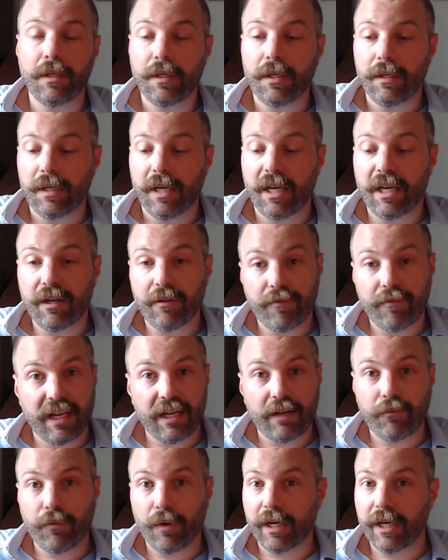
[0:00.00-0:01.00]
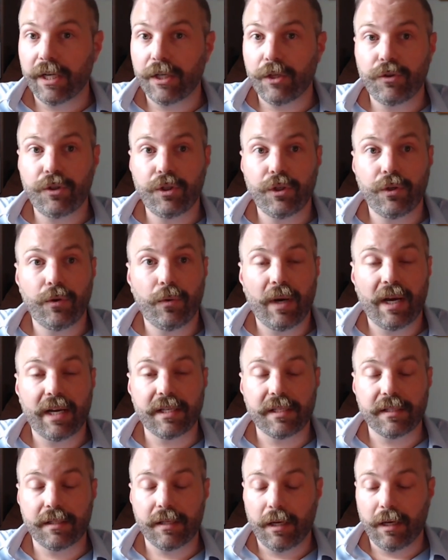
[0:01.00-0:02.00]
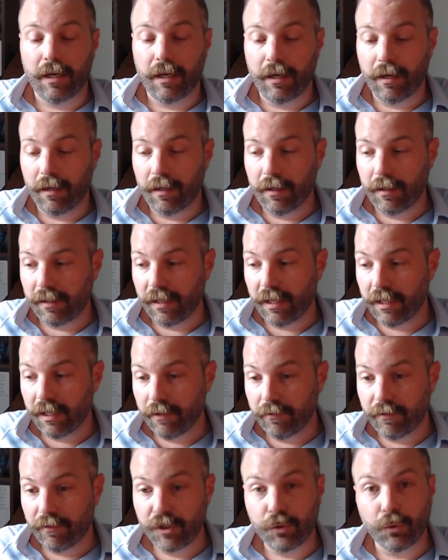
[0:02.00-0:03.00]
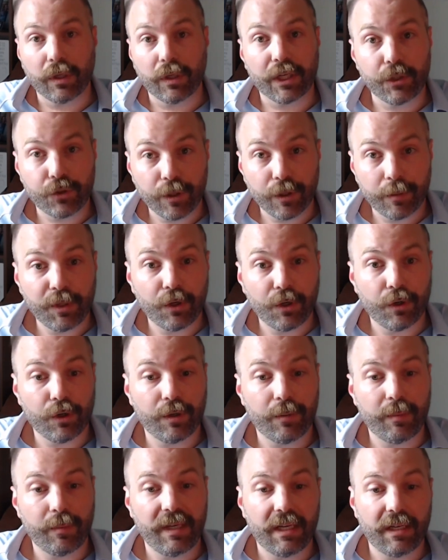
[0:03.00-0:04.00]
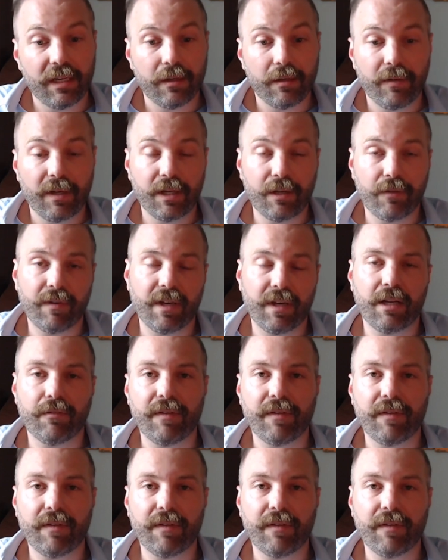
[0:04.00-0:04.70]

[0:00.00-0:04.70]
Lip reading: innovative? What can you do as an individual contributor to be innovative?